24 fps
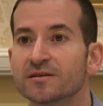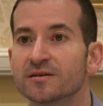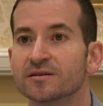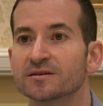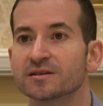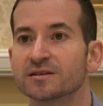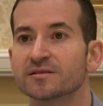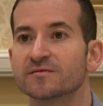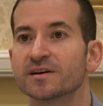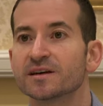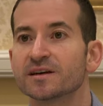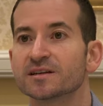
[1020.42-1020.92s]

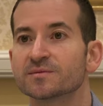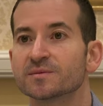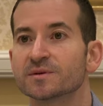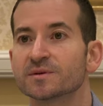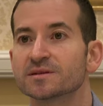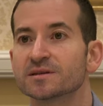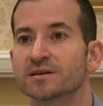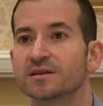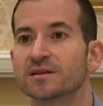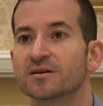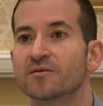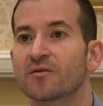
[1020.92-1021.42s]
those
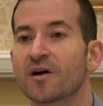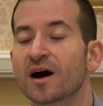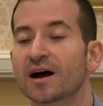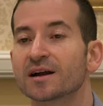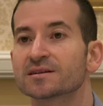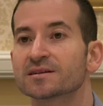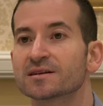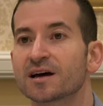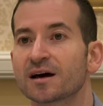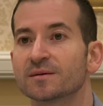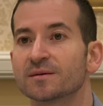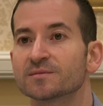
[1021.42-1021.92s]
investments at the right
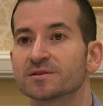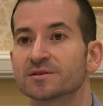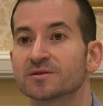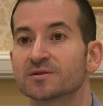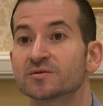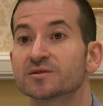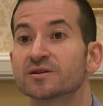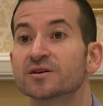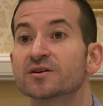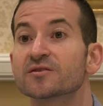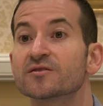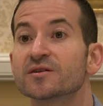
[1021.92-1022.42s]
time is
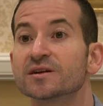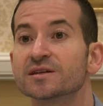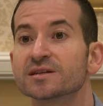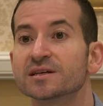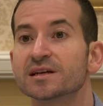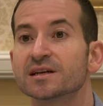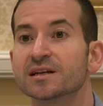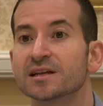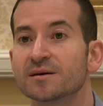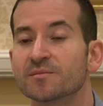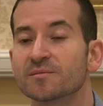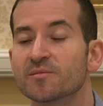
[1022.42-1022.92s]
also
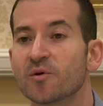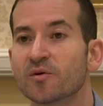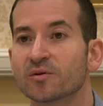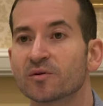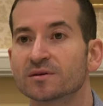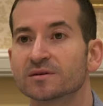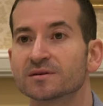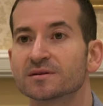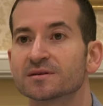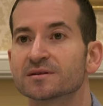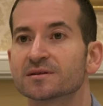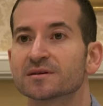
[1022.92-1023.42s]
critically
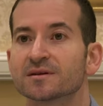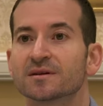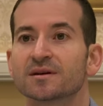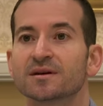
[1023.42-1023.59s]
important.